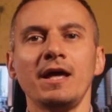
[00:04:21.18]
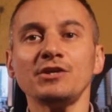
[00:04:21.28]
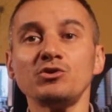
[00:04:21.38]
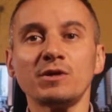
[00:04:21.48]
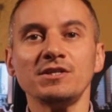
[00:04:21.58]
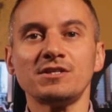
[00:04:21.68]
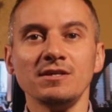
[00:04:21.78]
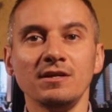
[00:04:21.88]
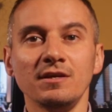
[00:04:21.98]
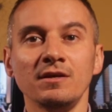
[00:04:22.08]
As you can
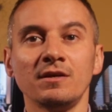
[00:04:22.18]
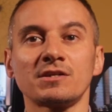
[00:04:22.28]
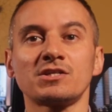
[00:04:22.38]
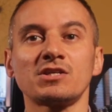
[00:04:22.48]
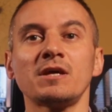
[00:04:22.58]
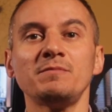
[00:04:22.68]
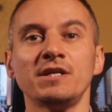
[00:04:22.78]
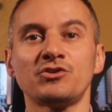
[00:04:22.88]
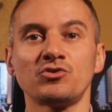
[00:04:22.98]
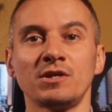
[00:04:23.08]
see here, some
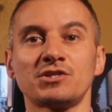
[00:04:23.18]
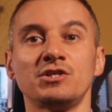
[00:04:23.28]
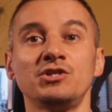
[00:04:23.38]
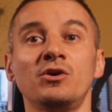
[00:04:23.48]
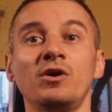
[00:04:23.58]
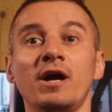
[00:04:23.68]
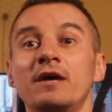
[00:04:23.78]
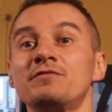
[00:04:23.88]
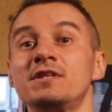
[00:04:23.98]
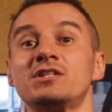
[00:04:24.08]
naturals don't
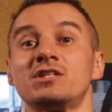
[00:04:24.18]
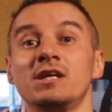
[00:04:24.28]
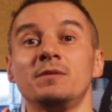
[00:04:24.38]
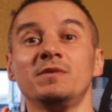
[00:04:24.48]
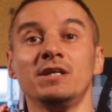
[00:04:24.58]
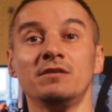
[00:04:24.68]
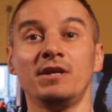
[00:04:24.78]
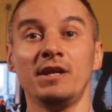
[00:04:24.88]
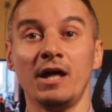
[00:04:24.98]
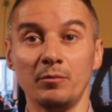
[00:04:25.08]
have the same
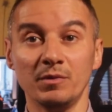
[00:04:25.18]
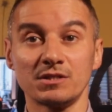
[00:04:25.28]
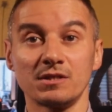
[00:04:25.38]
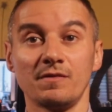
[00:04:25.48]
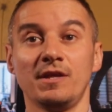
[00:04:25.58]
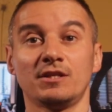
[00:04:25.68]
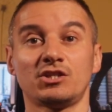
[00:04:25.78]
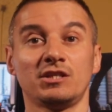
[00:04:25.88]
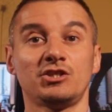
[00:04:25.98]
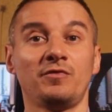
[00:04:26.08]
even numbers that
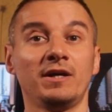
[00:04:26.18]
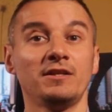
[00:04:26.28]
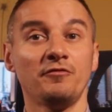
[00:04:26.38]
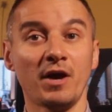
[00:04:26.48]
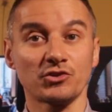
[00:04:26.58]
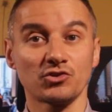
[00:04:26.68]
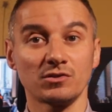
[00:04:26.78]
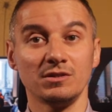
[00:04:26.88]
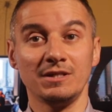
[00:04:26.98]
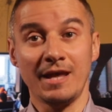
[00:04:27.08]
satisfy the function
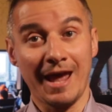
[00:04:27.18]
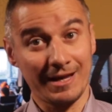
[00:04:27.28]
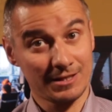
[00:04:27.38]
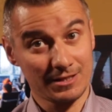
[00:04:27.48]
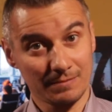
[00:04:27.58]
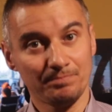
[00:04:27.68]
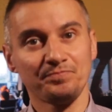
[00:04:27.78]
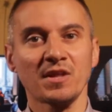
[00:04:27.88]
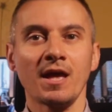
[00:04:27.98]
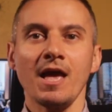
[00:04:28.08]
yet.
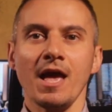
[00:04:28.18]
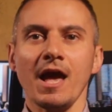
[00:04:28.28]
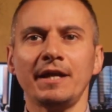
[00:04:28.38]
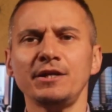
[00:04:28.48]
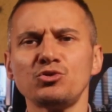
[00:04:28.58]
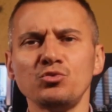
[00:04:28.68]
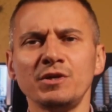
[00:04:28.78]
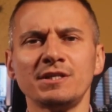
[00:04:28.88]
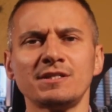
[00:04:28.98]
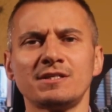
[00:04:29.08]
I need to
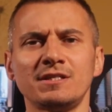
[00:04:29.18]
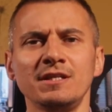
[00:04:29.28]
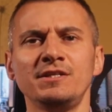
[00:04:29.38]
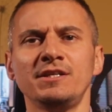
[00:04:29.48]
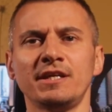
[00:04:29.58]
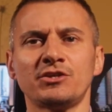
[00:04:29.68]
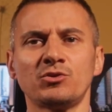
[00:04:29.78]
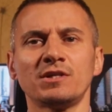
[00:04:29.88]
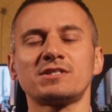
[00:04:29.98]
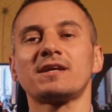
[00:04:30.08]
wait until the
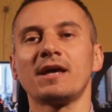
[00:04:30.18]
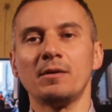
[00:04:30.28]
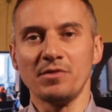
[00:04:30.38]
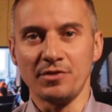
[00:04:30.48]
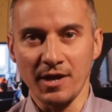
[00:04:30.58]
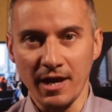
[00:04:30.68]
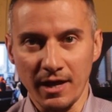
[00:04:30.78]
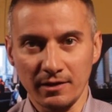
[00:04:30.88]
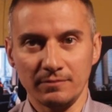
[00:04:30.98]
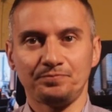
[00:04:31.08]
naturals come there.